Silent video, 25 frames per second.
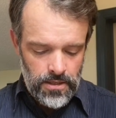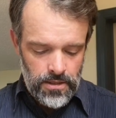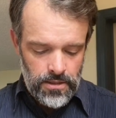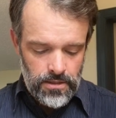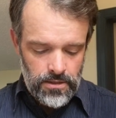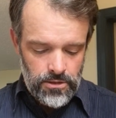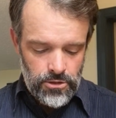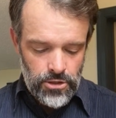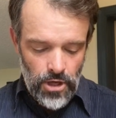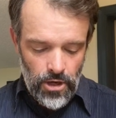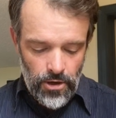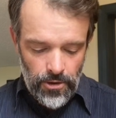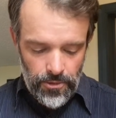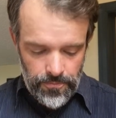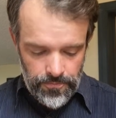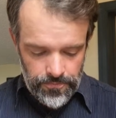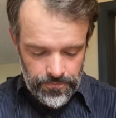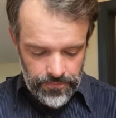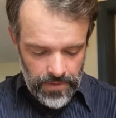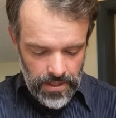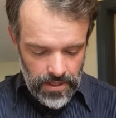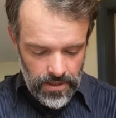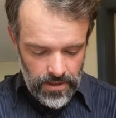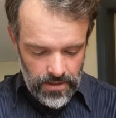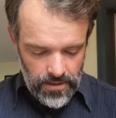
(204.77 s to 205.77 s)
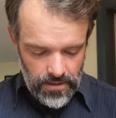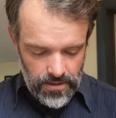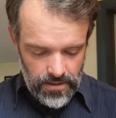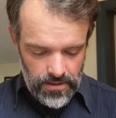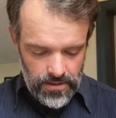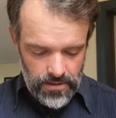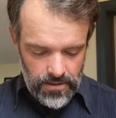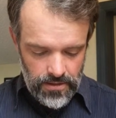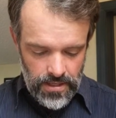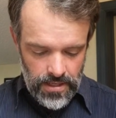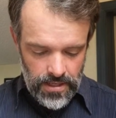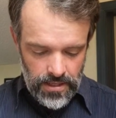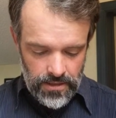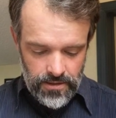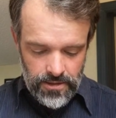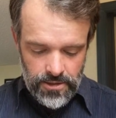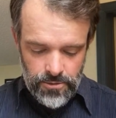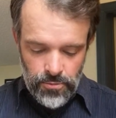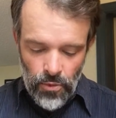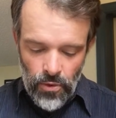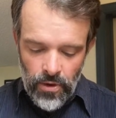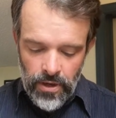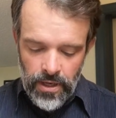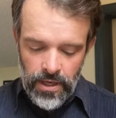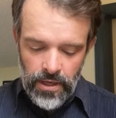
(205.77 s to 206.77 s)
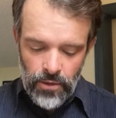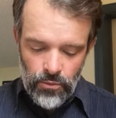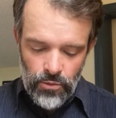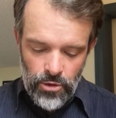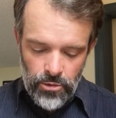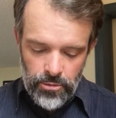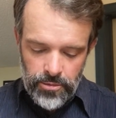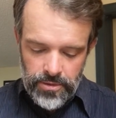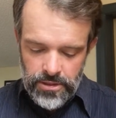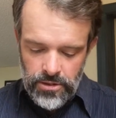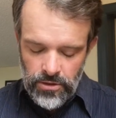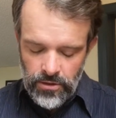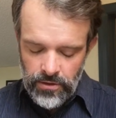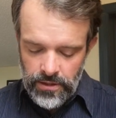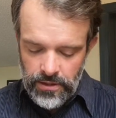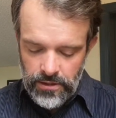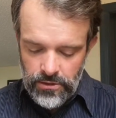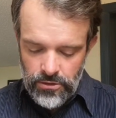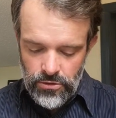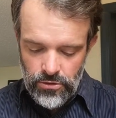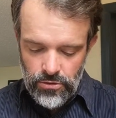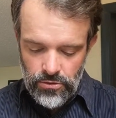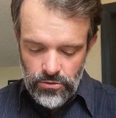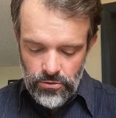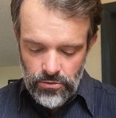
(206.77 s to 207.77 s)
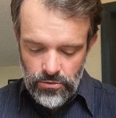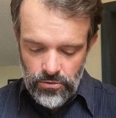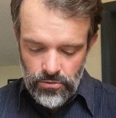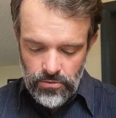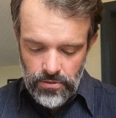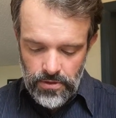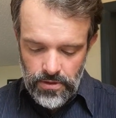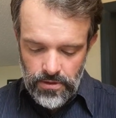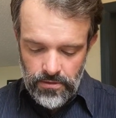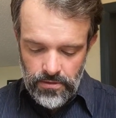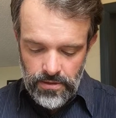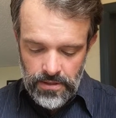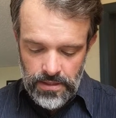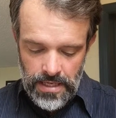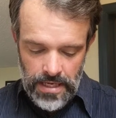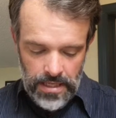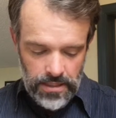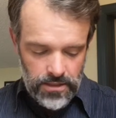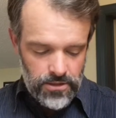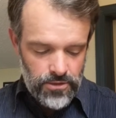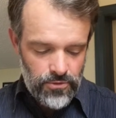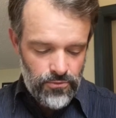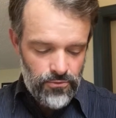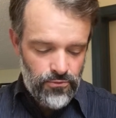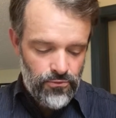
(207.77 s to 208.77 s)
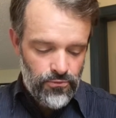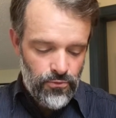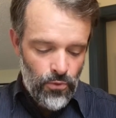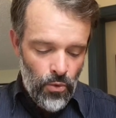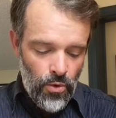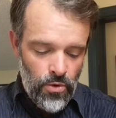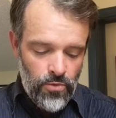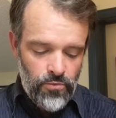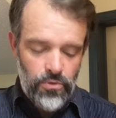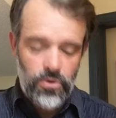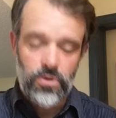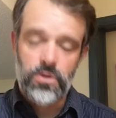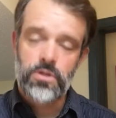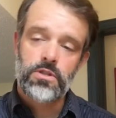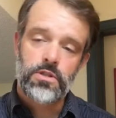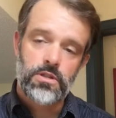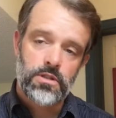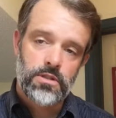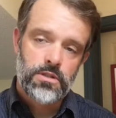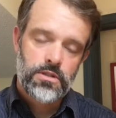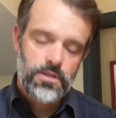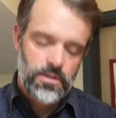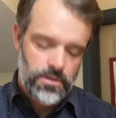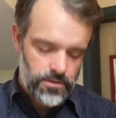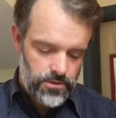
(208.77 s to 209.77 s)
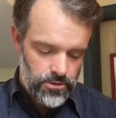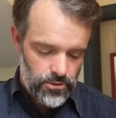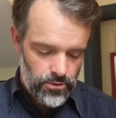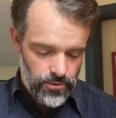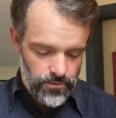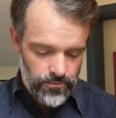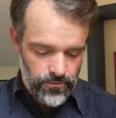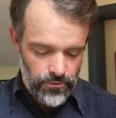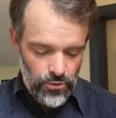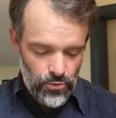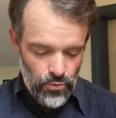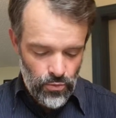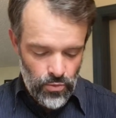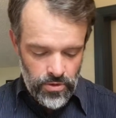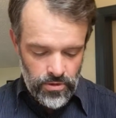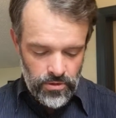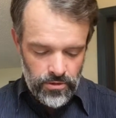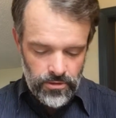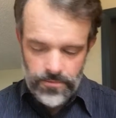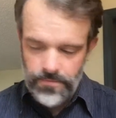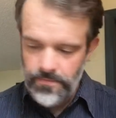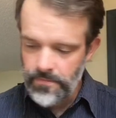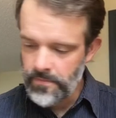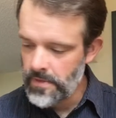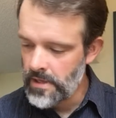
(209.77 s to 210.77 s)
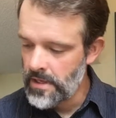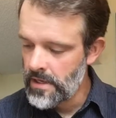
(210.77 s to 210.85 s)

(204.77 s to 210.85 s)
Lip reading: So this morning we'll be turning to the next four verses. So if you will,